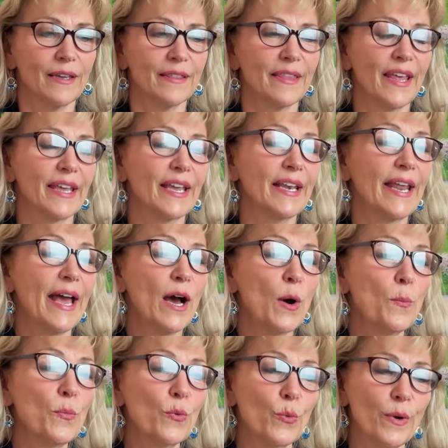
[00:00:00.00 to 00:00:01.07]
They can
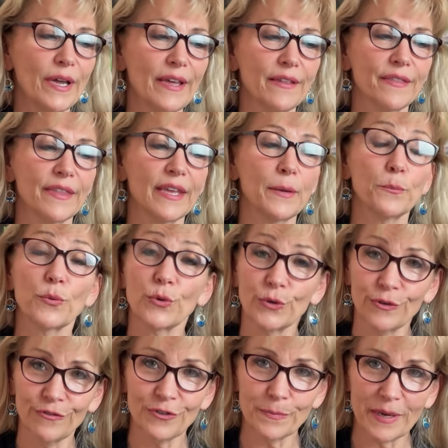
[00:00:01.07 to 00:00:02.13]
help with
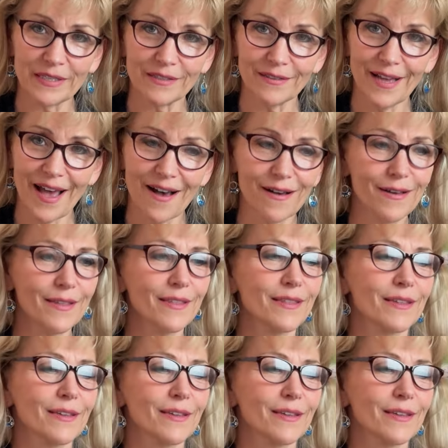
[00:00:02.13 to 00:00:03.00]
improved mental health,